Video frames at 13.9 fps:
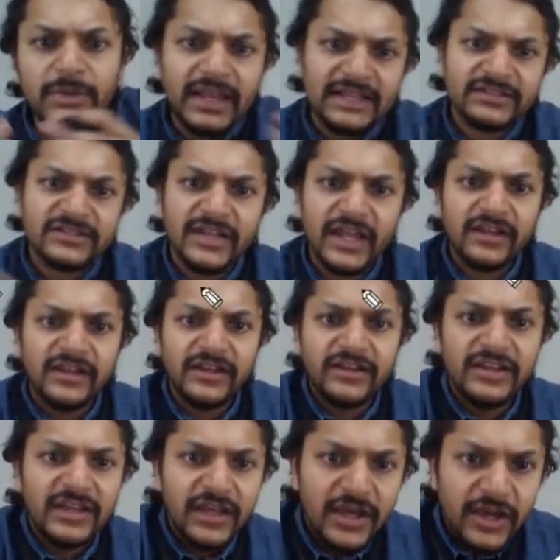by lesser 90
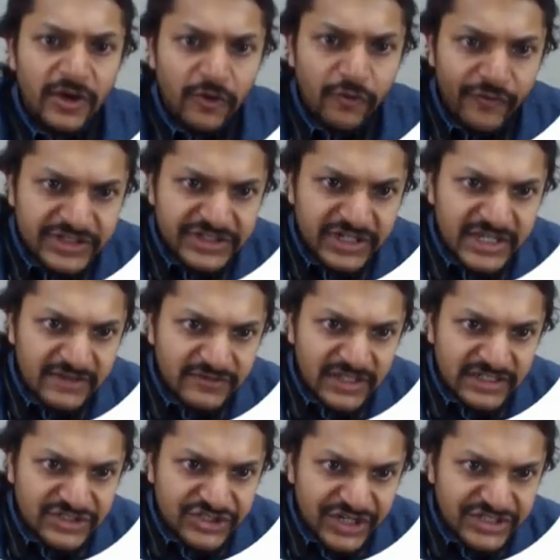degree, which gives
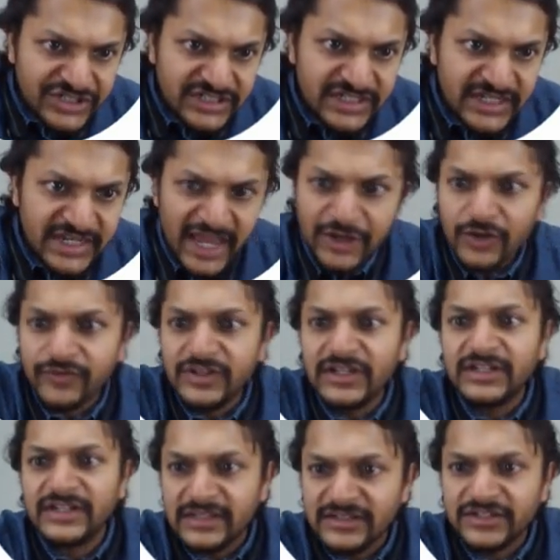the changes in any of the
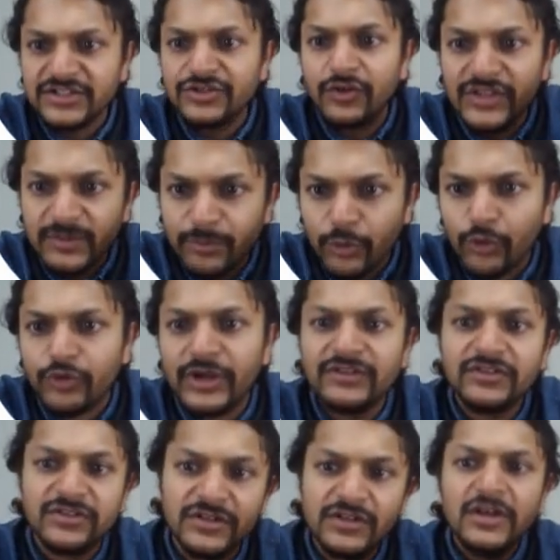intensities of the
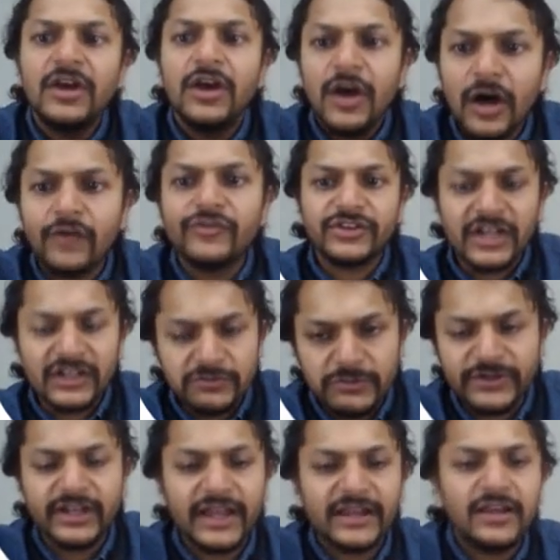polarization of the
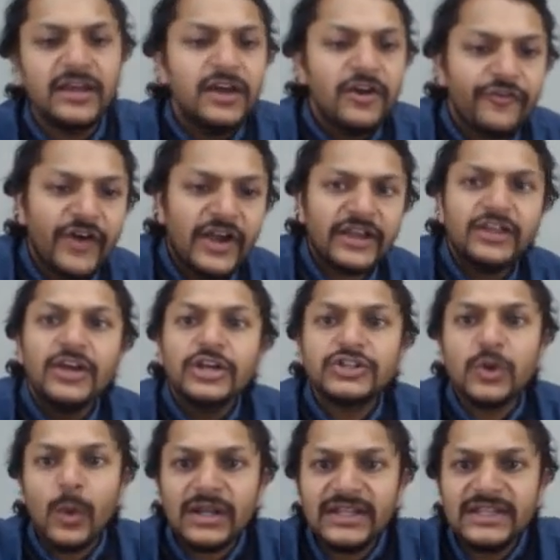transmitted light. Fine.
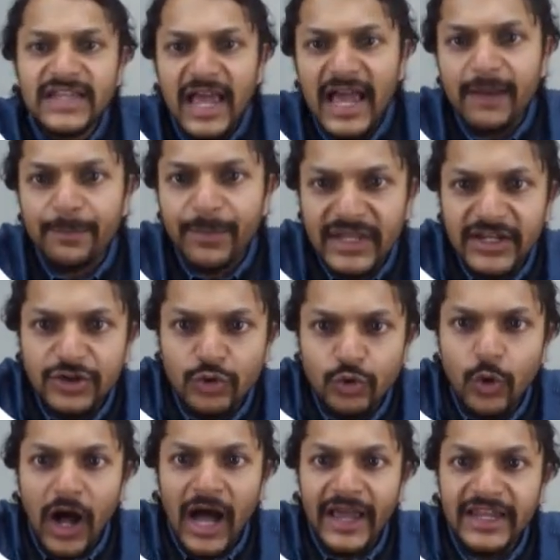So what is happening
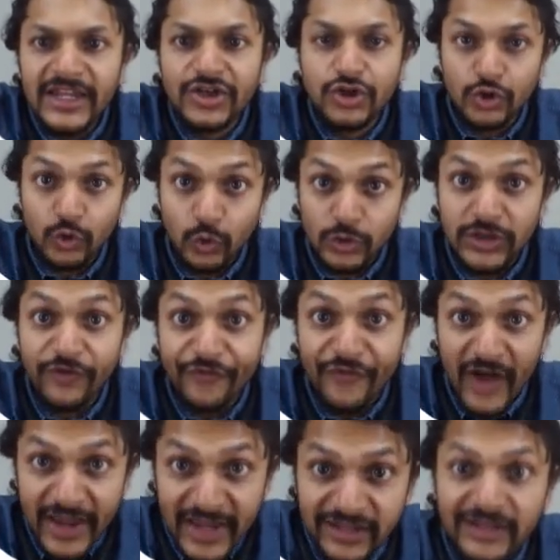to I2, the
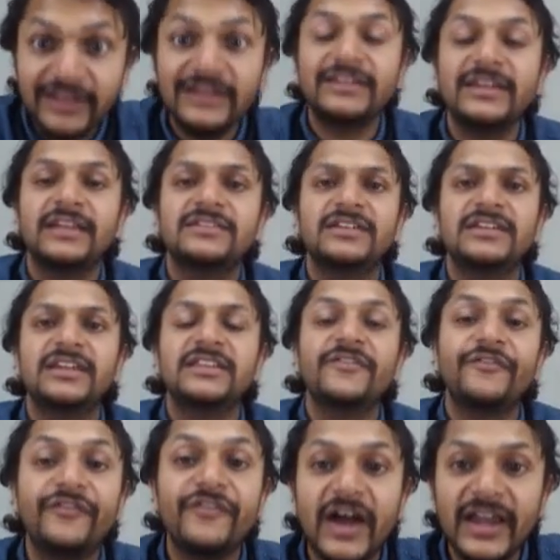final intensity and the
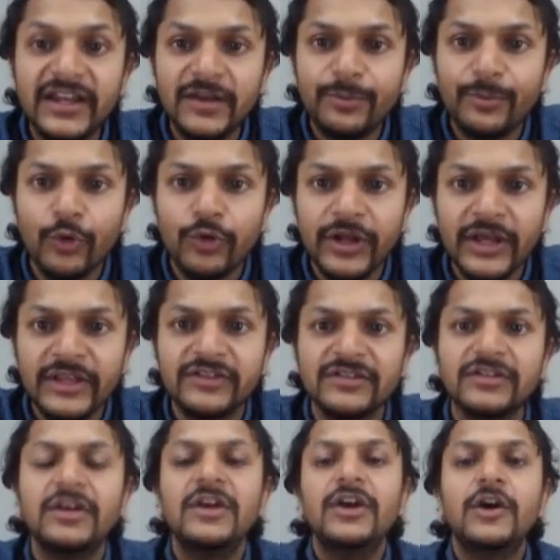final
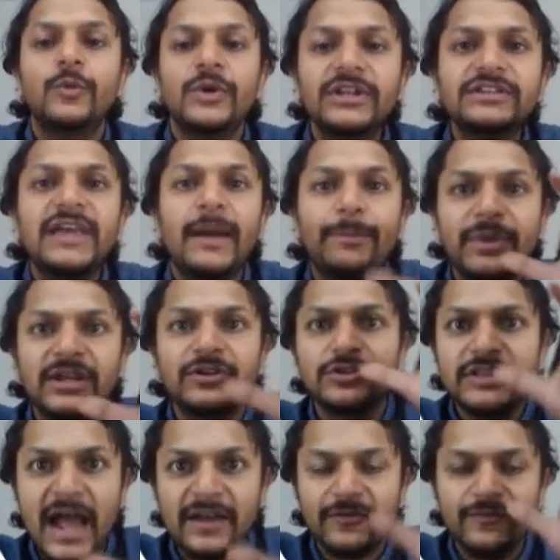polarization, what is happening to
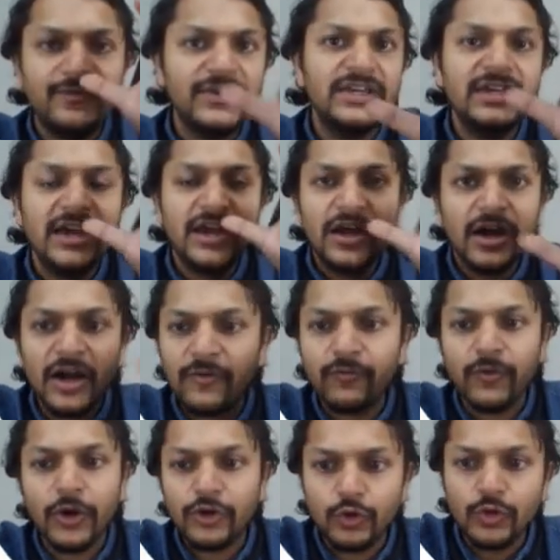that? We
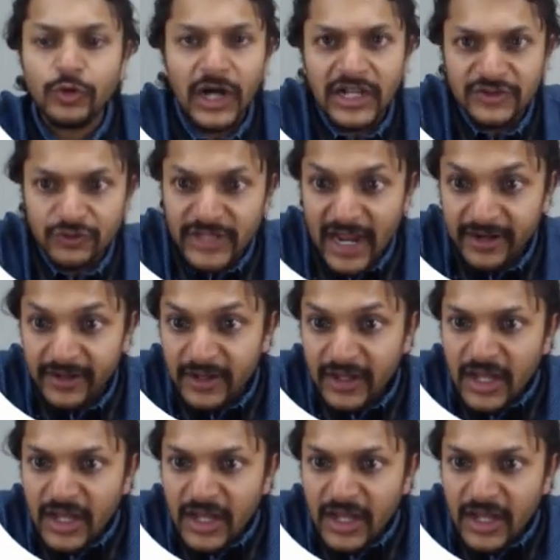want to answer that.